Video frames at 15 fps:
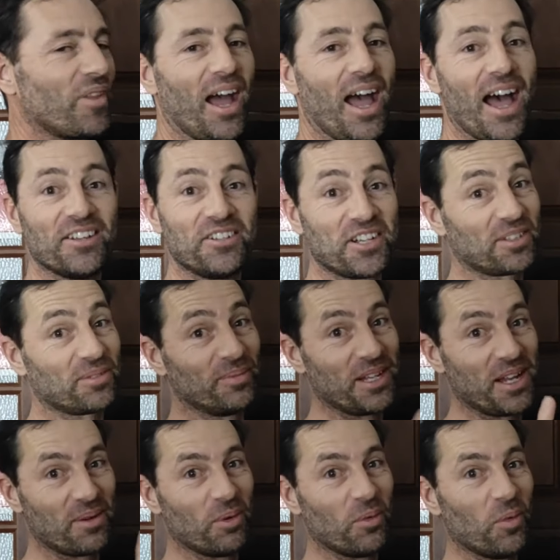Adjustment
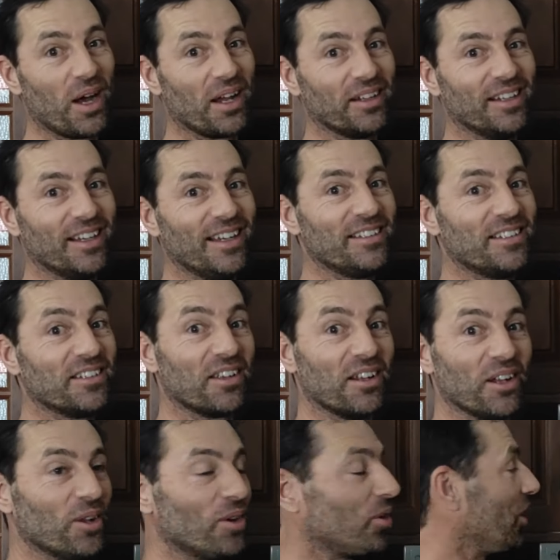number one. Does it
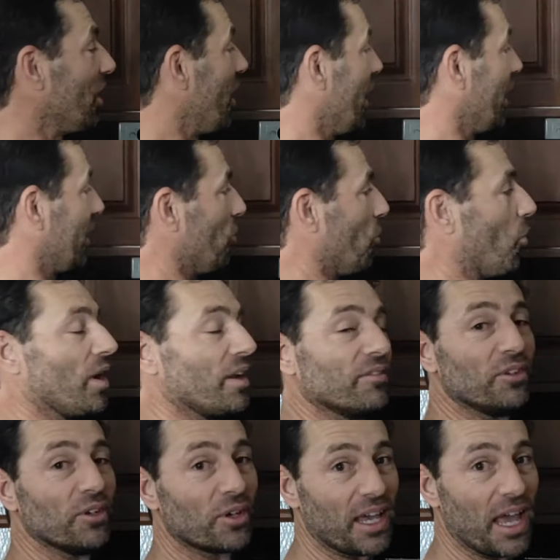look like one of
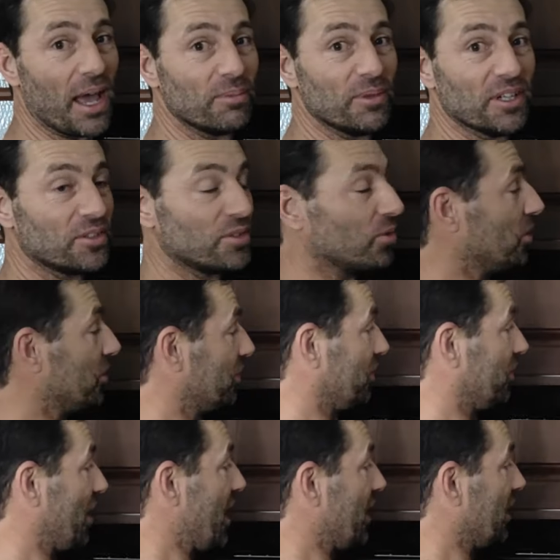your cabinet doors is
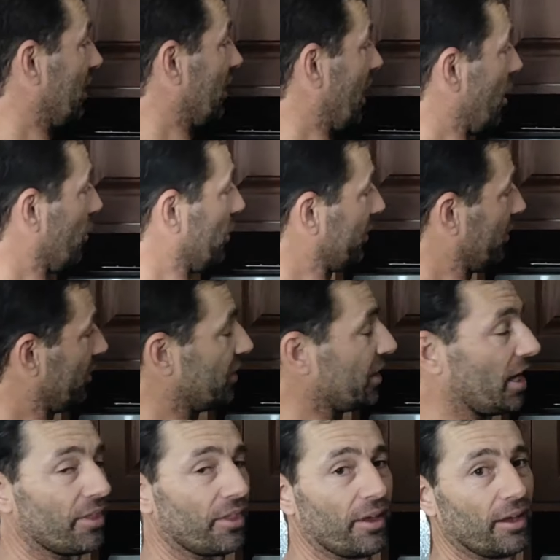hanging lower than the
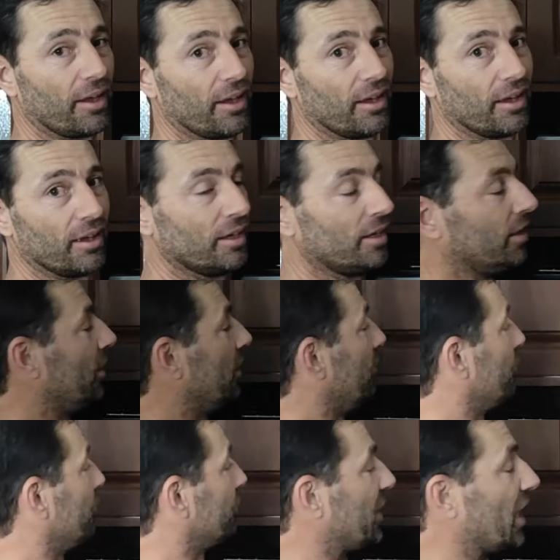other?
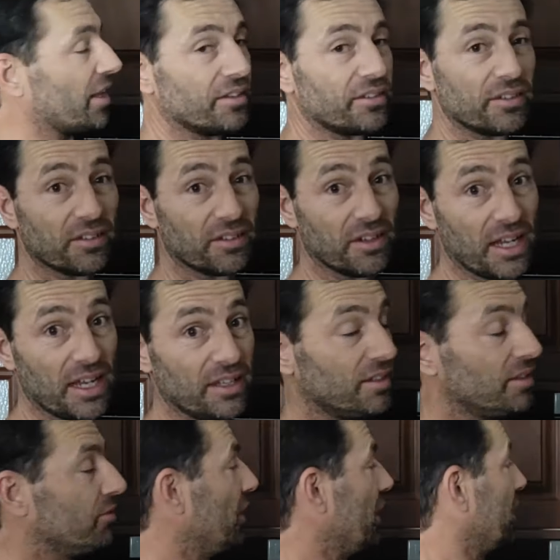Now this is an easy
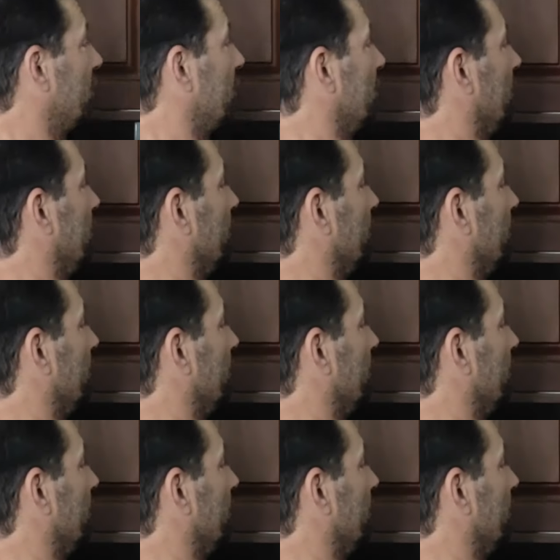fix.